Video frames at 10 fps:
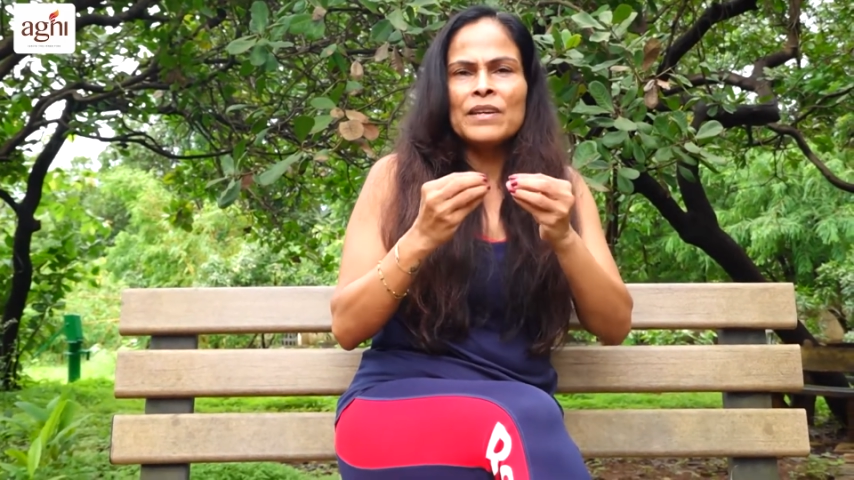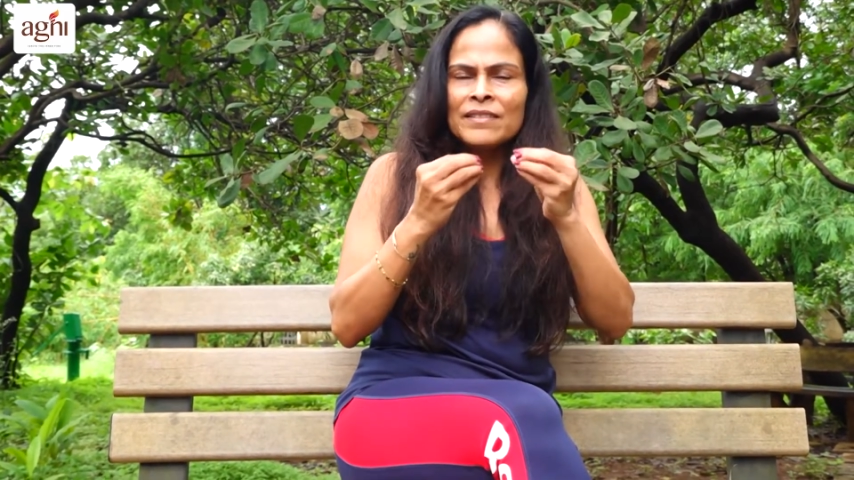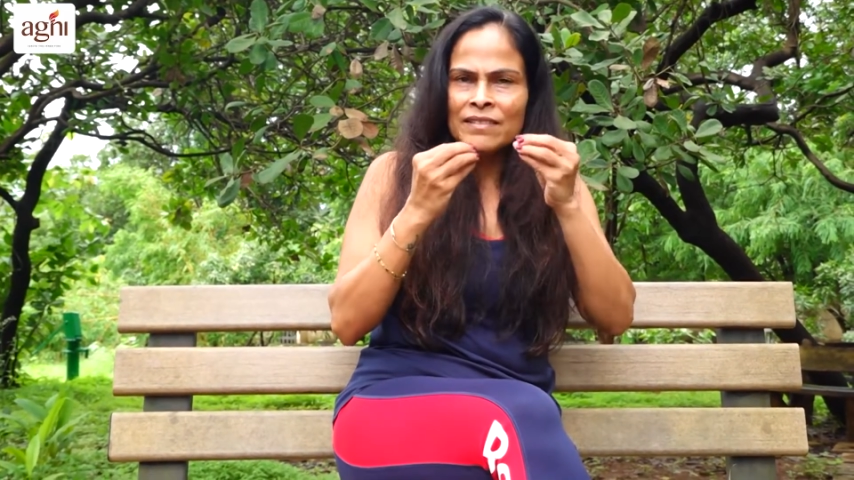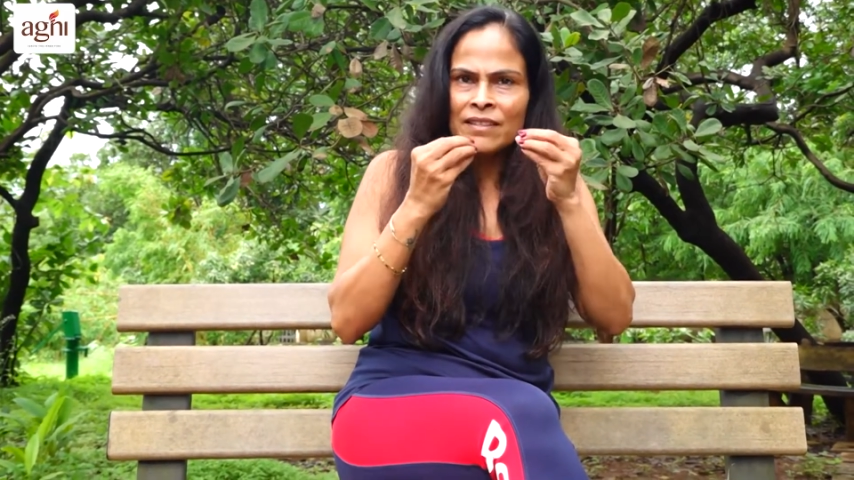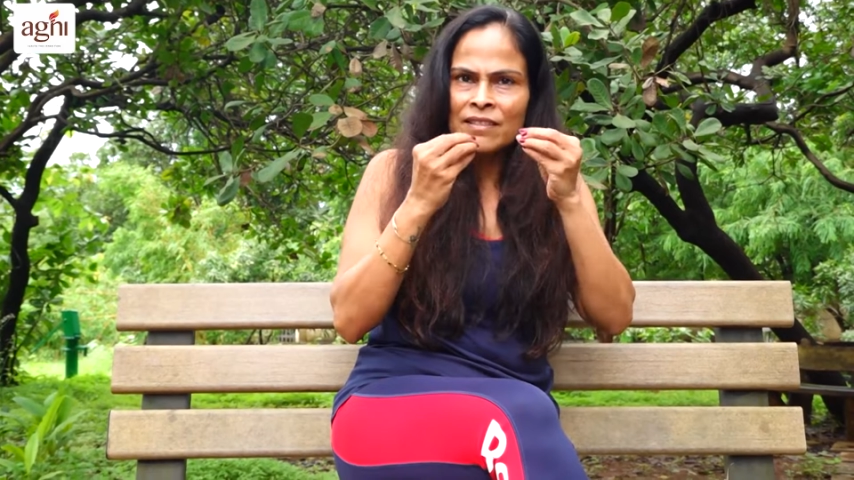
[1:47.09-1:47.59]

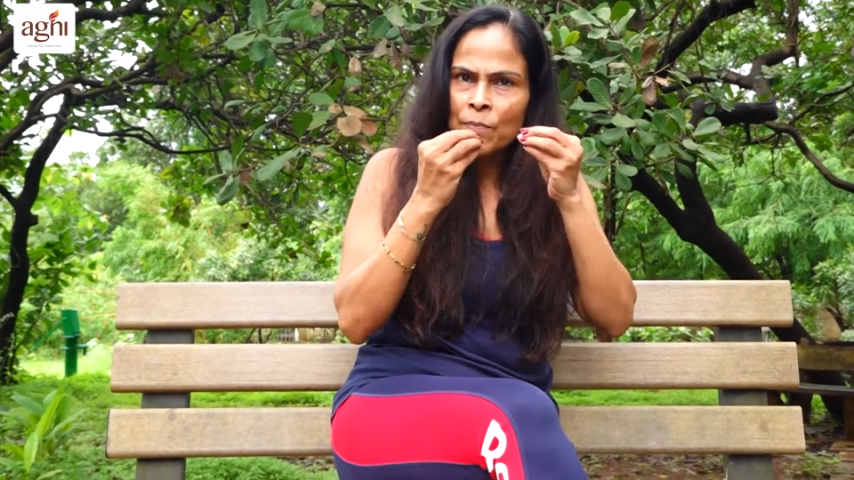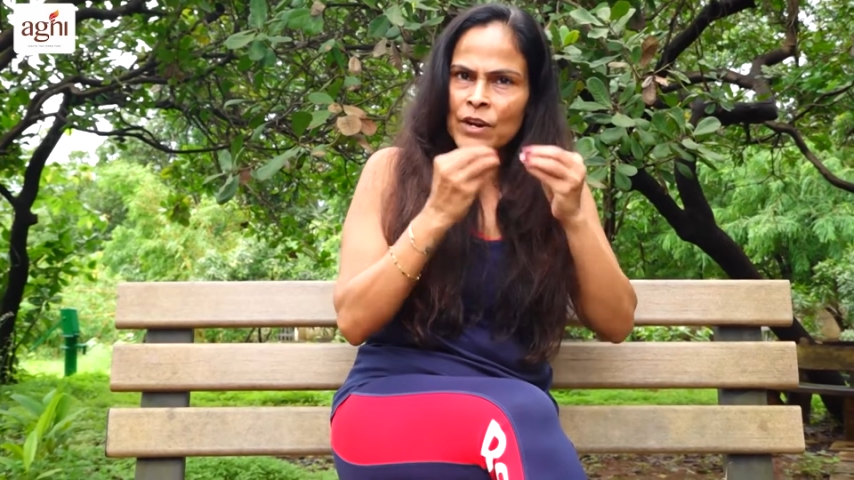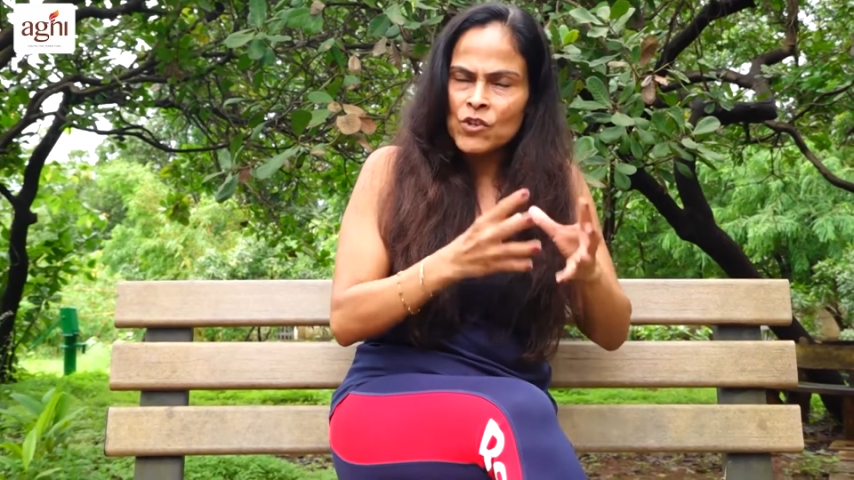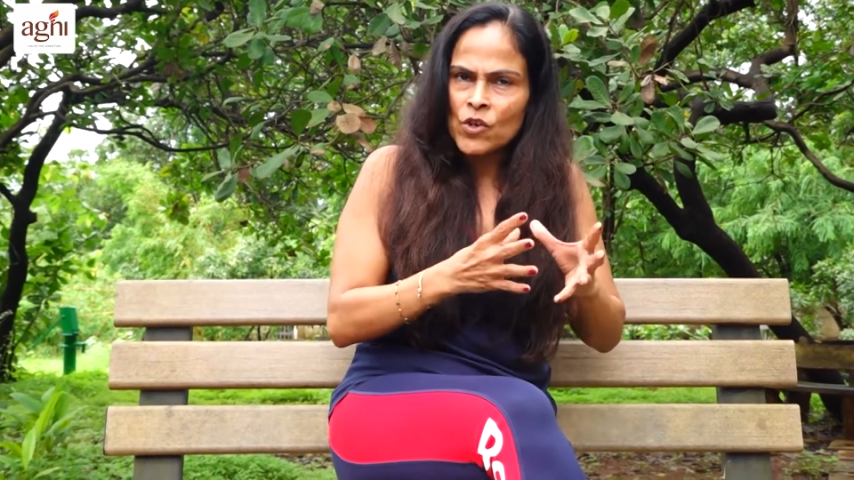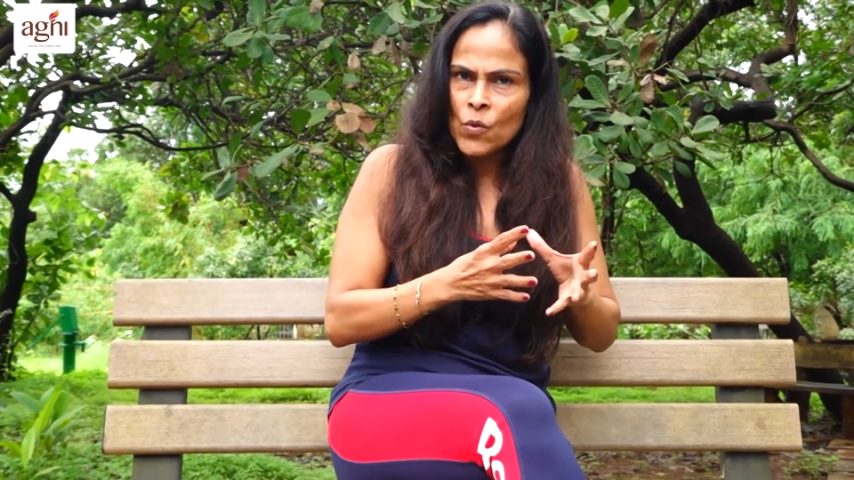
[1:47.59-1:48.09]
is the
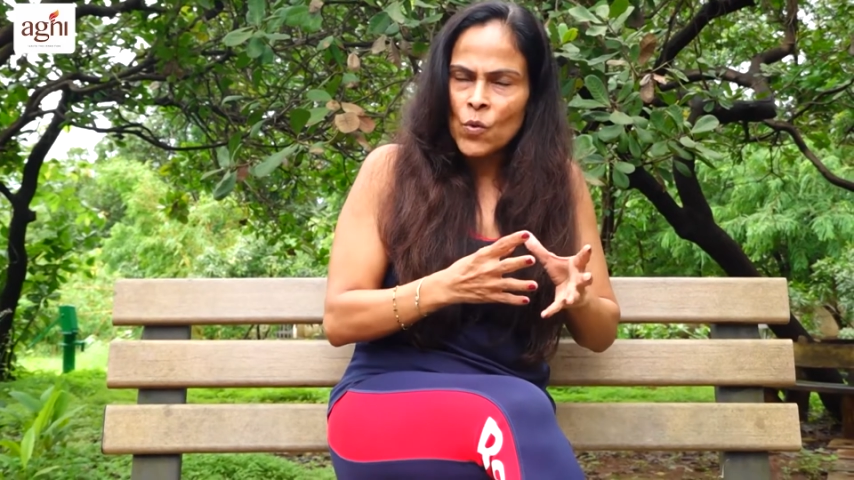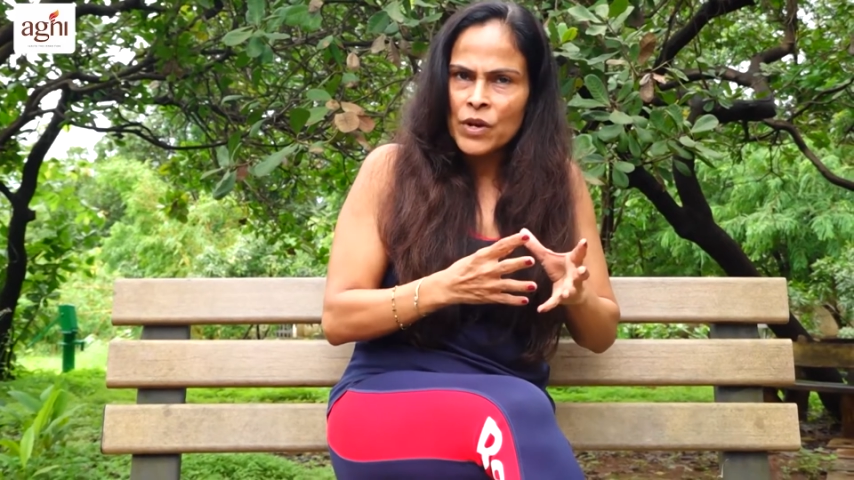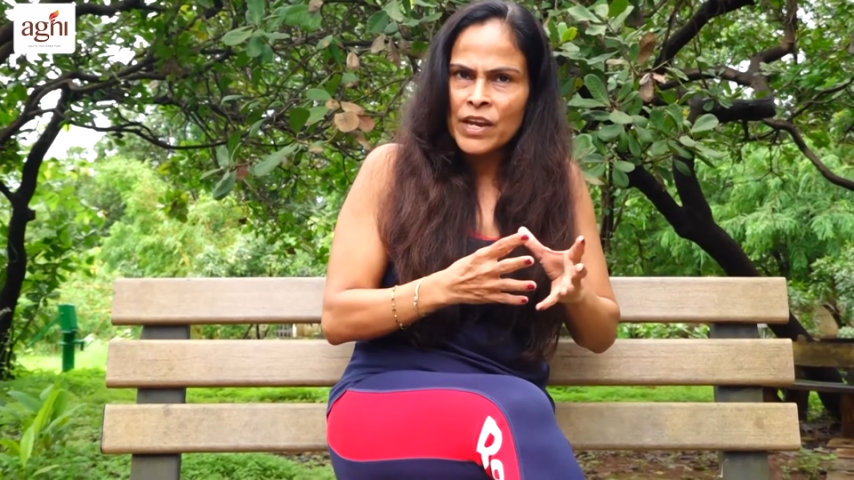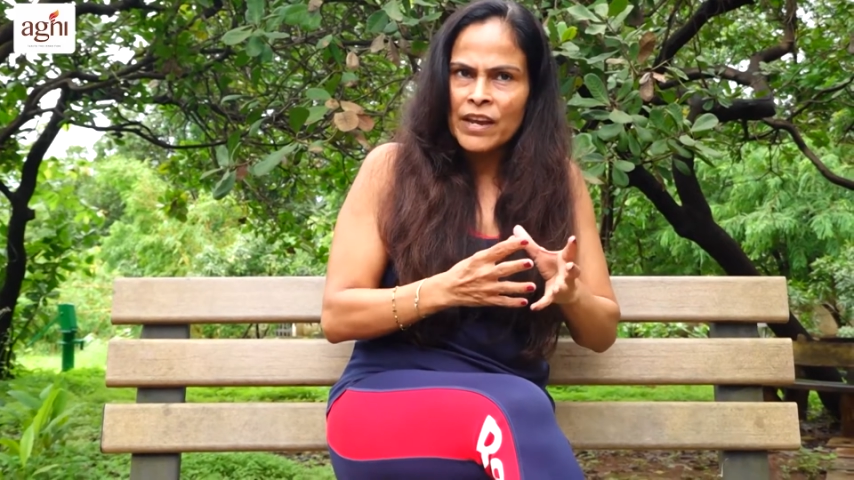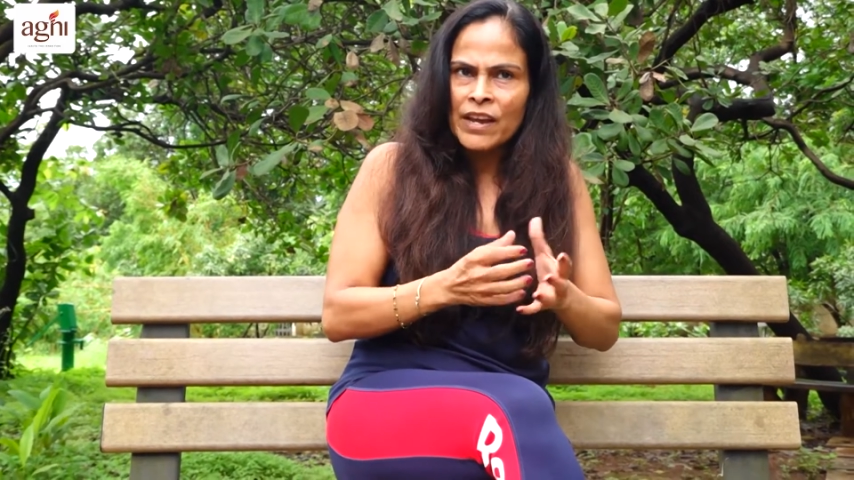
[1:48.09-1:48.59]
pressure
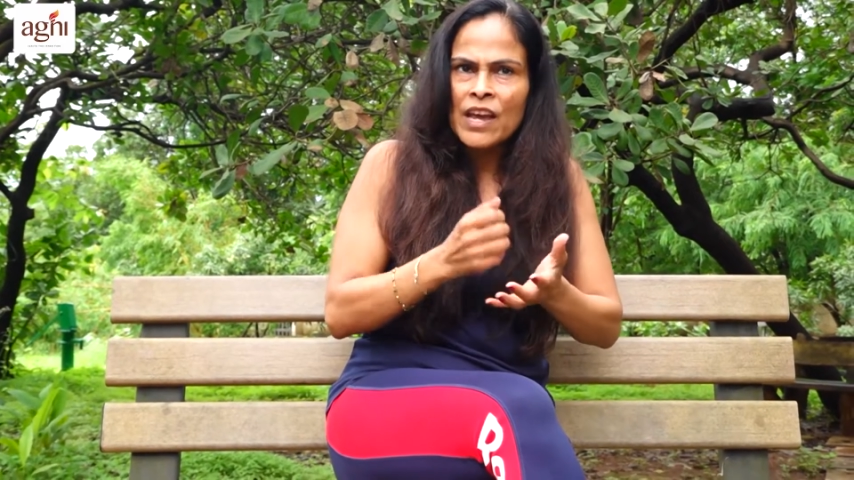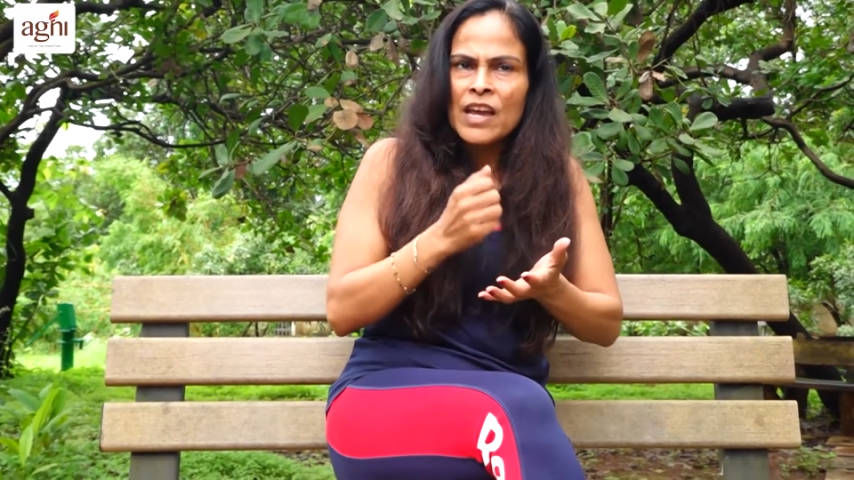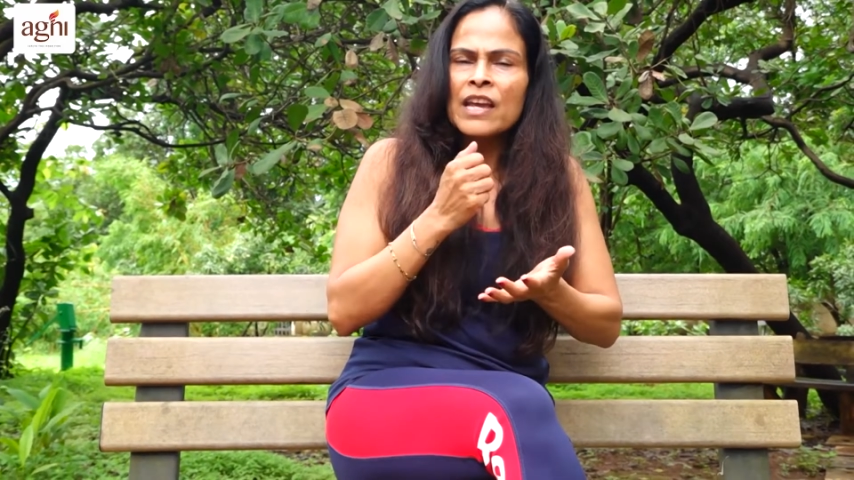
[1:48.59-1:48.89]
okay?